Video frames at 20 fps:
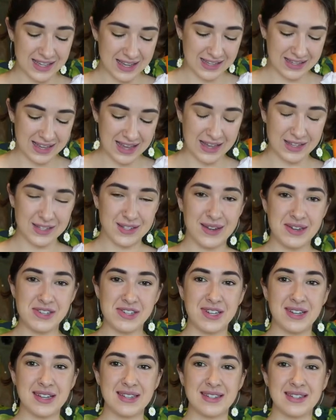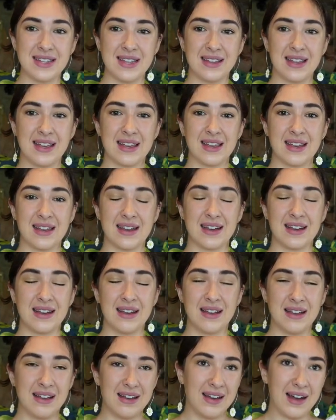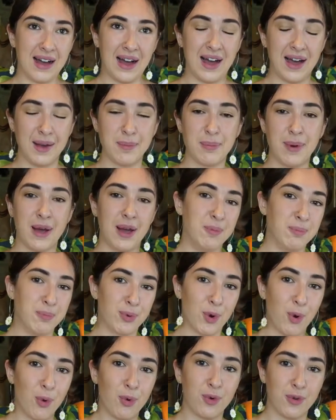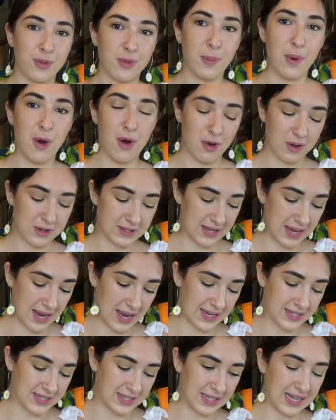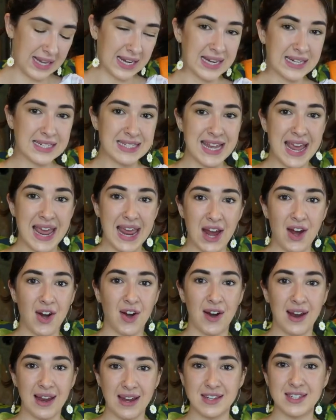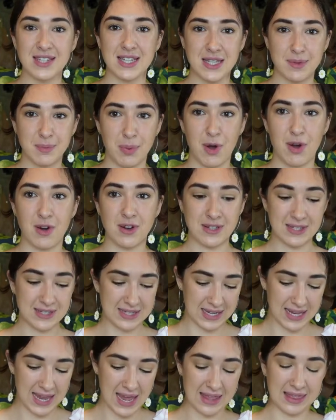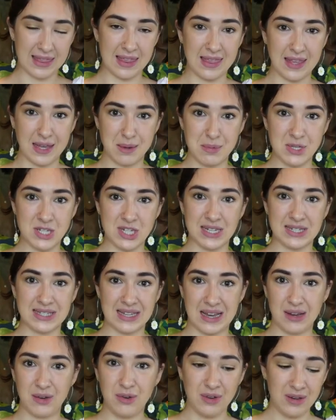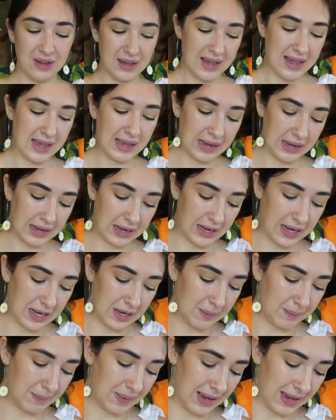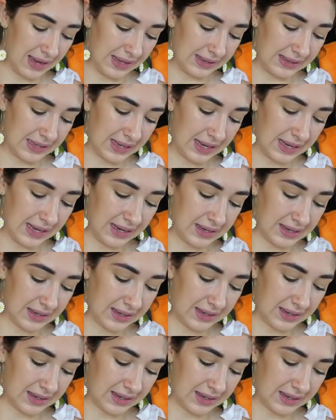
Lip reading: Yeah, so as you can see, like, I broke the box. I had to, like, tear into the box to get the thingamajigs out. And, like,